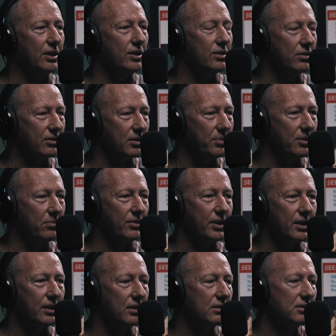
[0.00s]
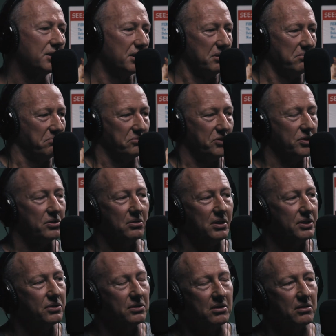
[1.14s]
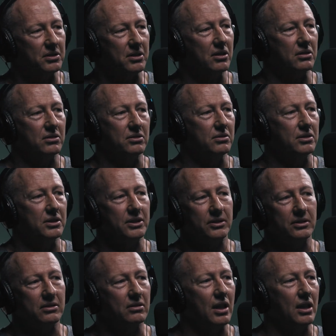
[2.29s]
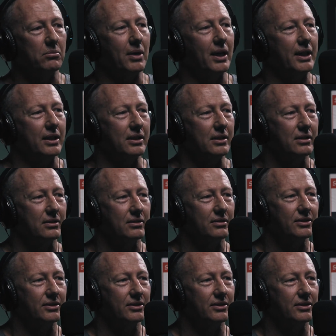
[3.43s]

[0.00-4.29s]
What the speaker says: And you talk to people and they go, just always thought I was going to do this and make it.